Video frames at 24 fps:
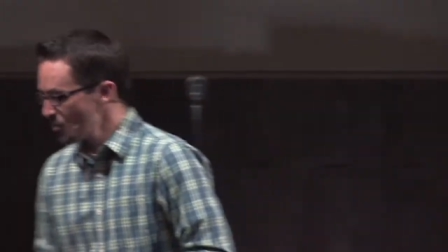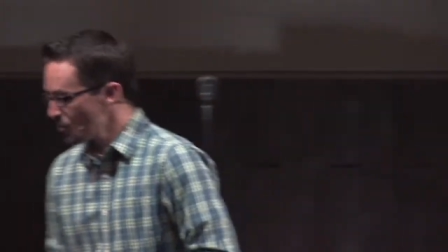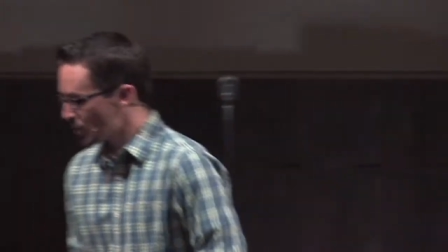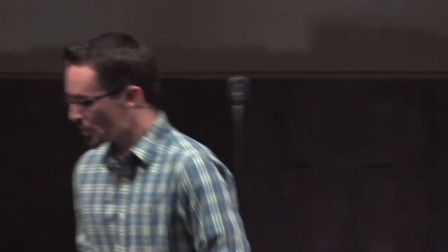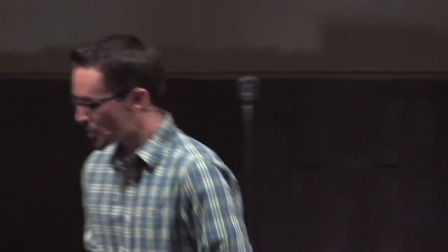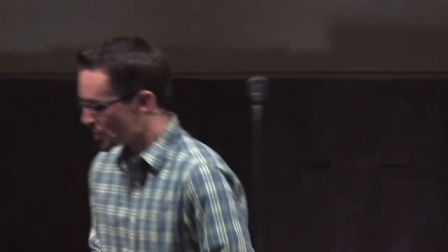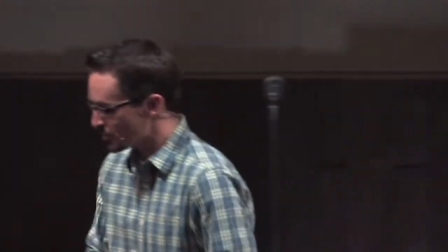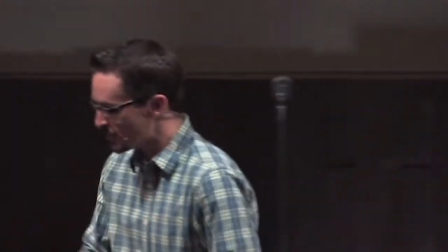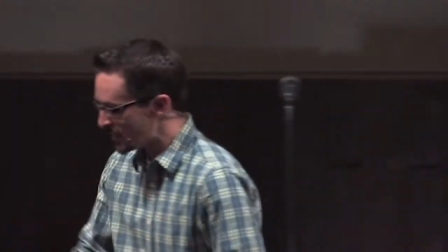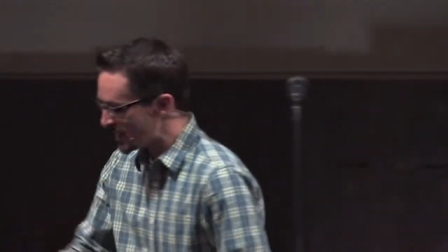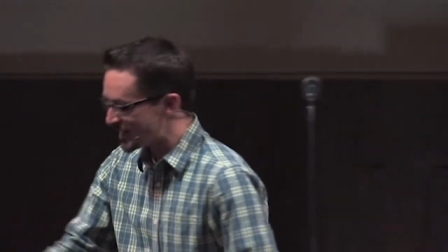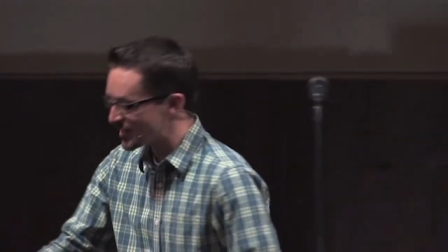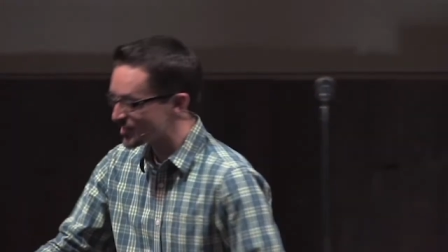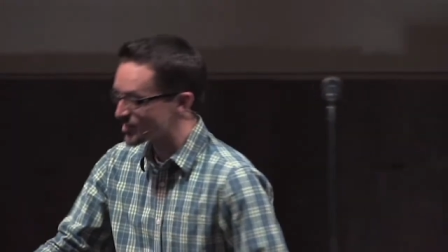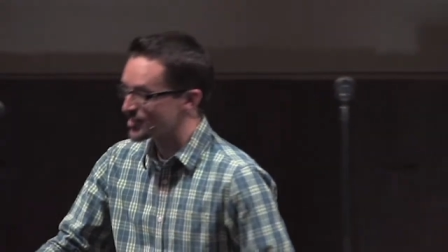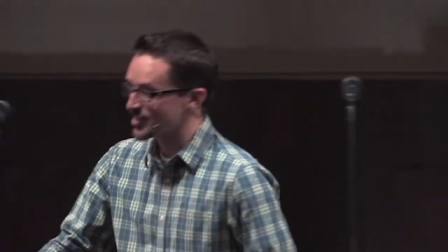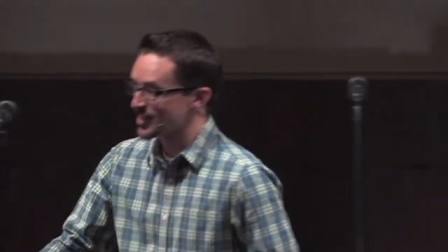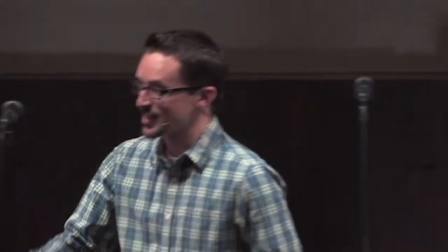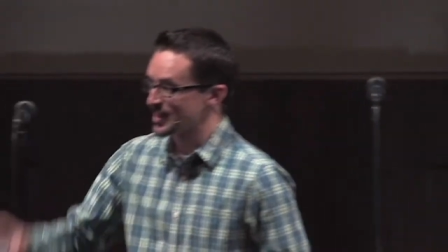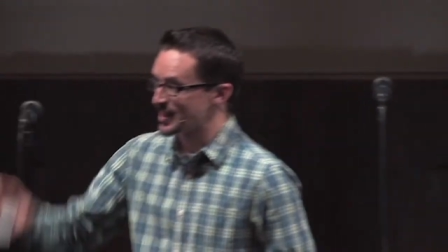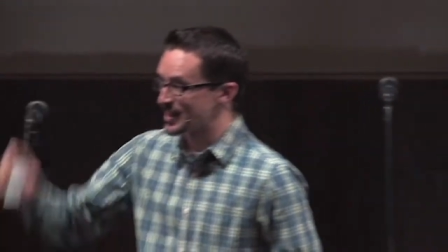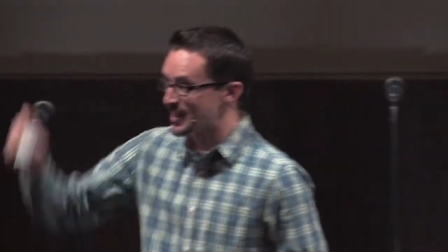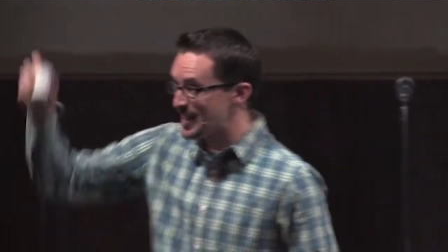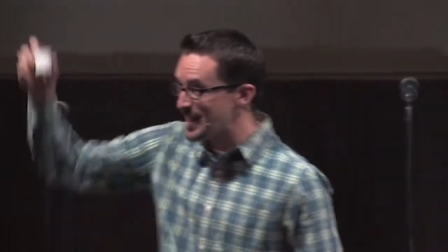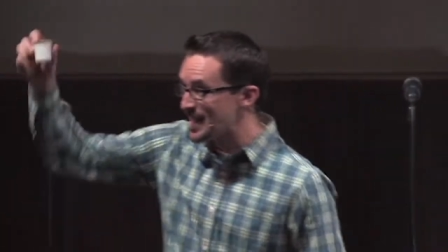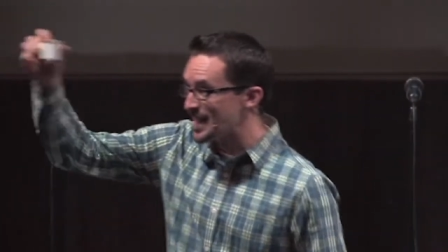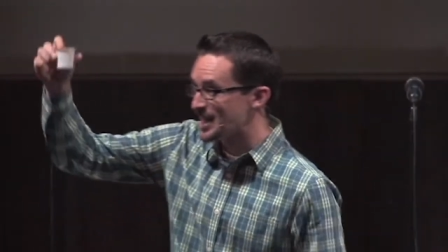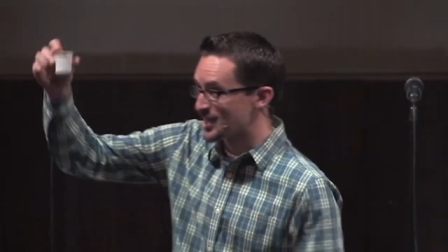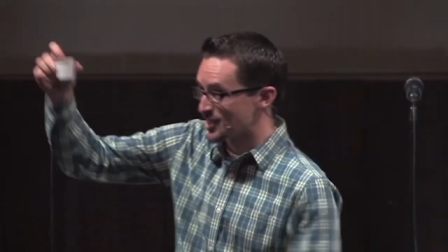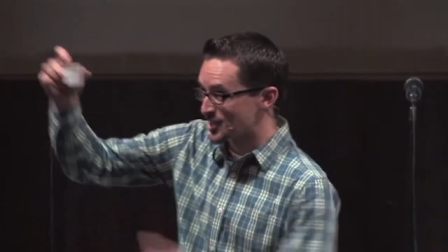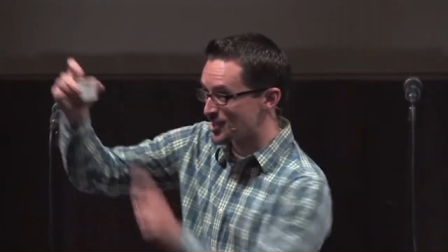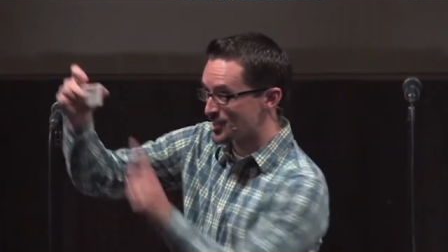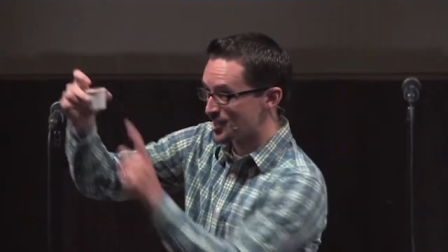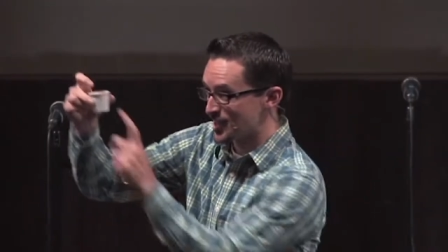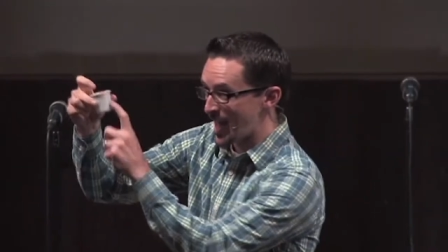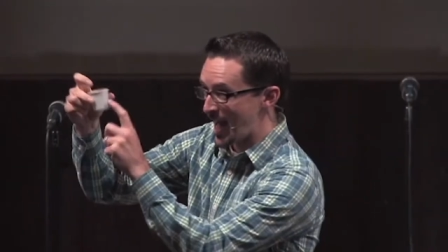Which means
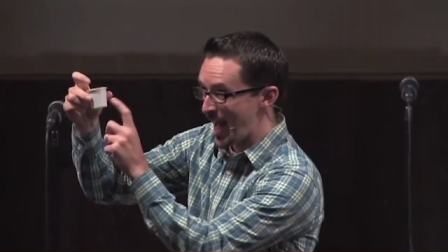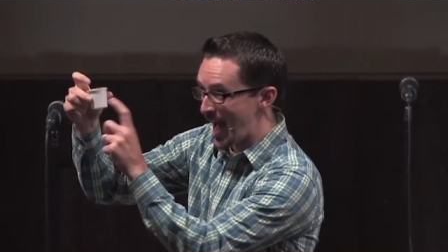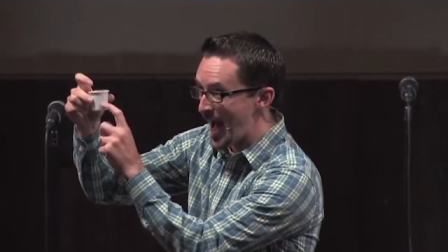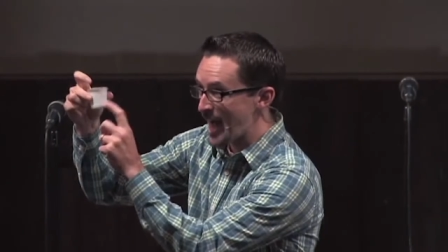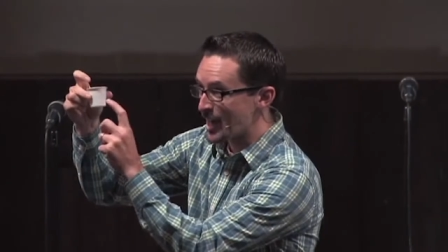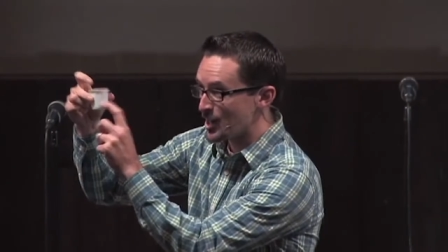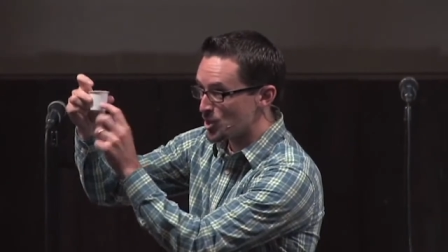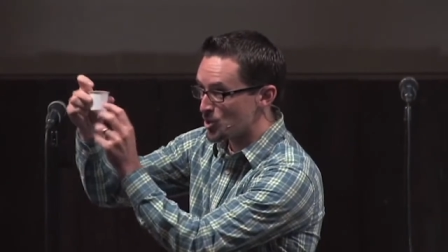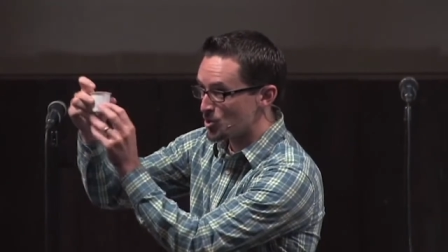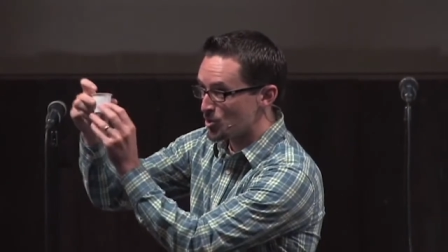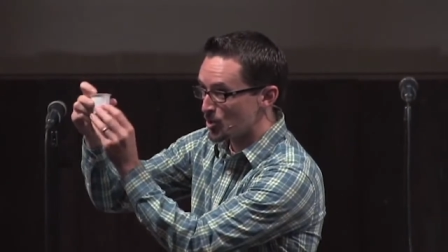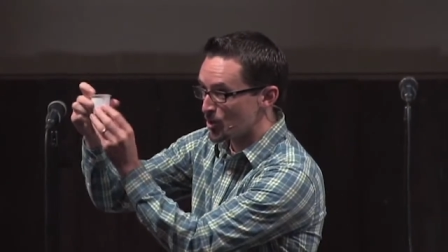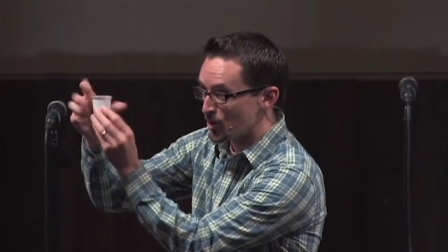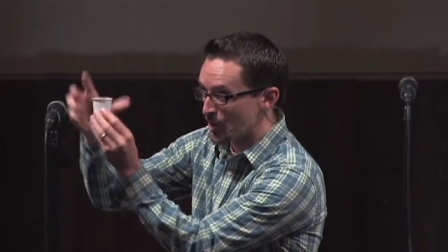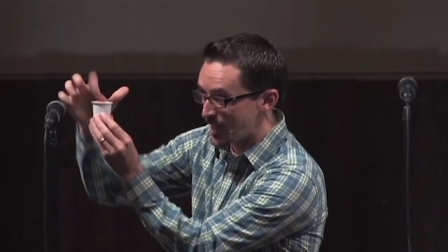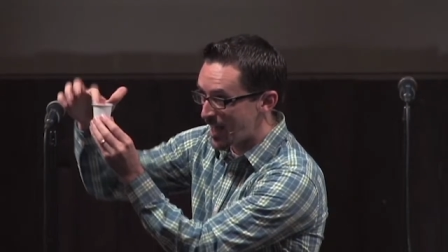this actual